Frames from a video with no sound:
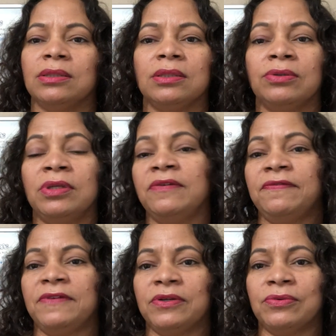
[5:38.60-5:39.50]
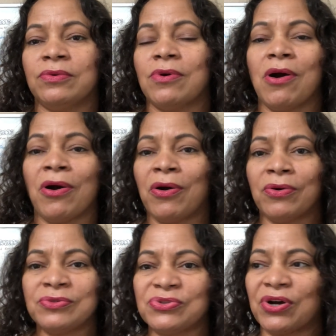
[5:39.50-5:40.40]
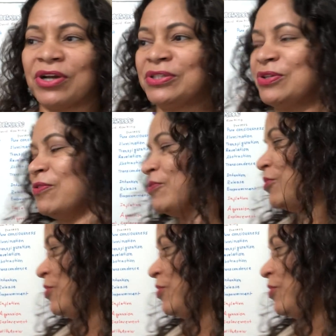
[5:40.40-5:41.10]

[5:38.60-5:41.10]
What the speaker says: You're gonna feel all sorts of